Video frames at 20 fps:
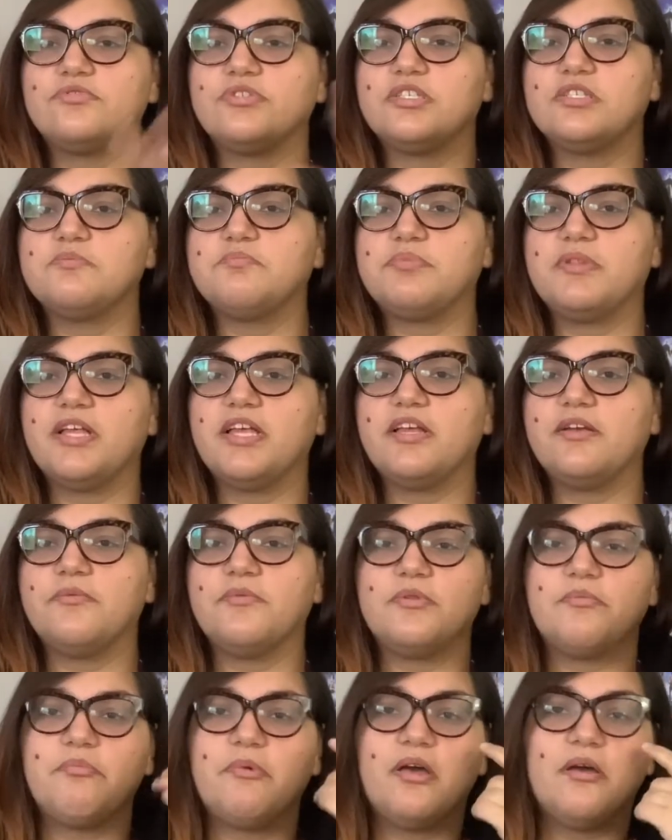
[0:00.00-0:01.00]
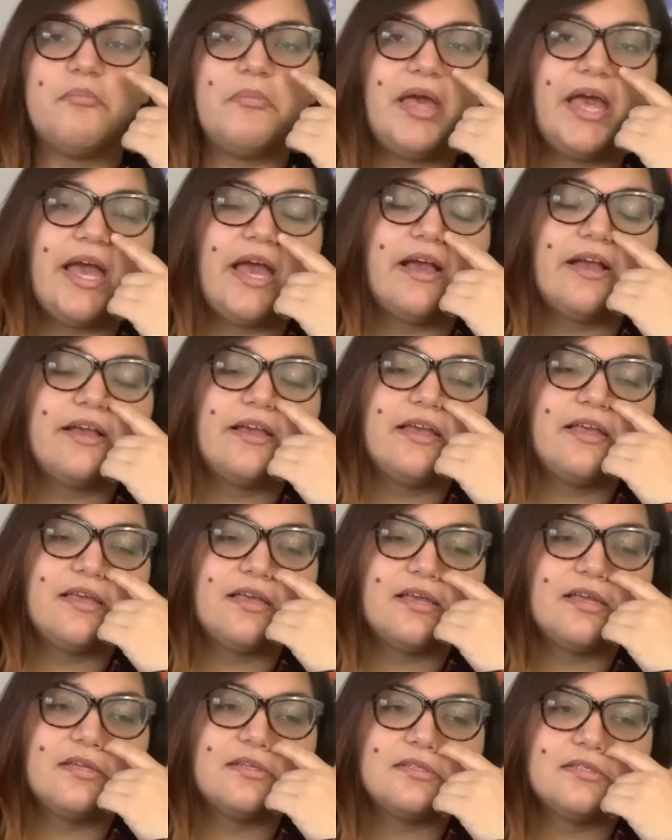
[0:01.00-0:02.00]
She's playing with a bag
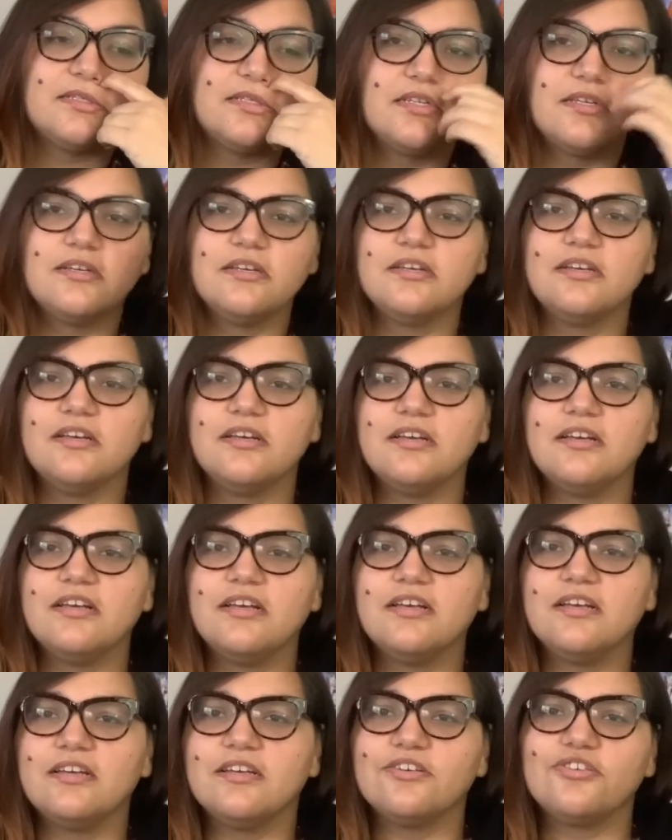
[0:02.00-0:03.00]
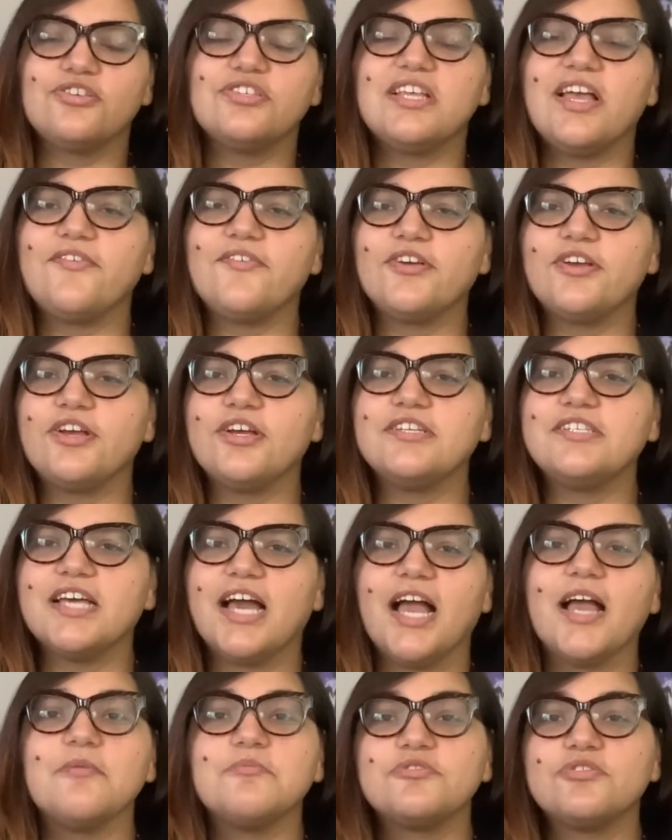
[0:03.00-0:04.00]
and she's having a good
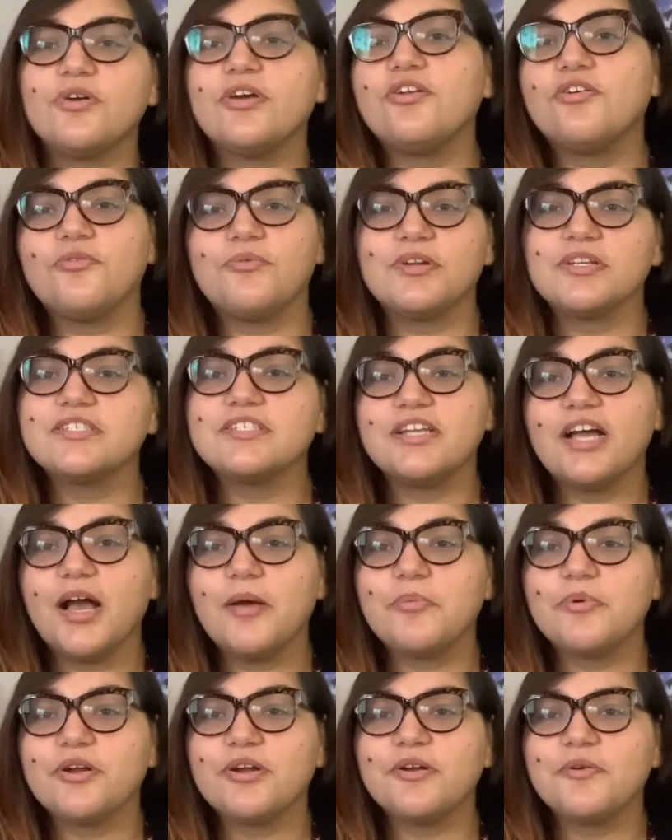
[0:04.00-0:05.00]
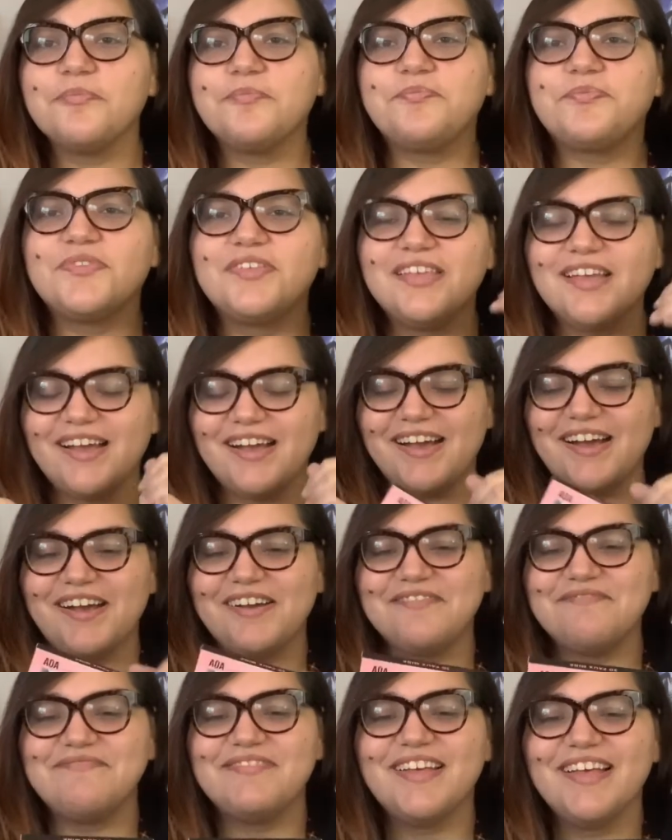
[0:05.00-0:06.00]
time, so I don't want to stop her.
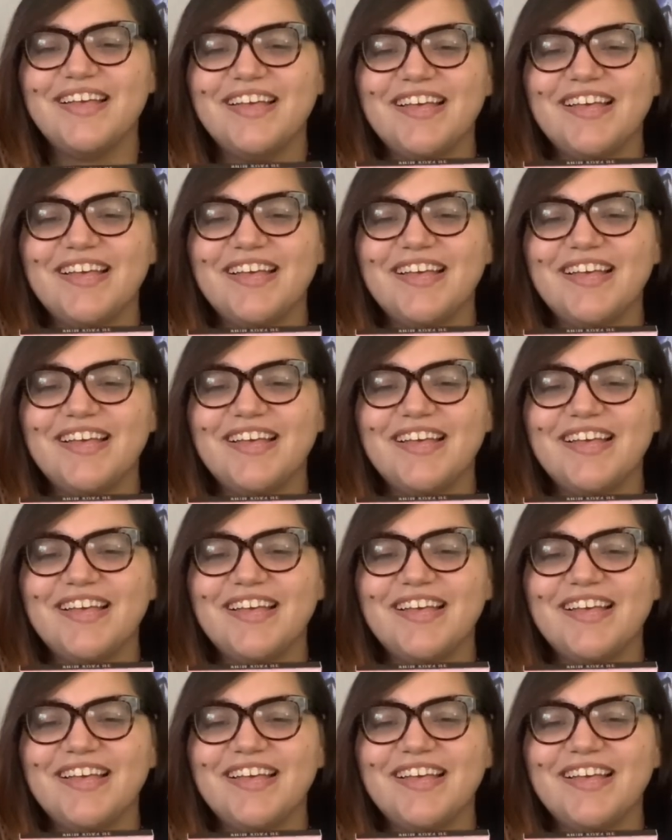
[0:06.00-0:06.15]
On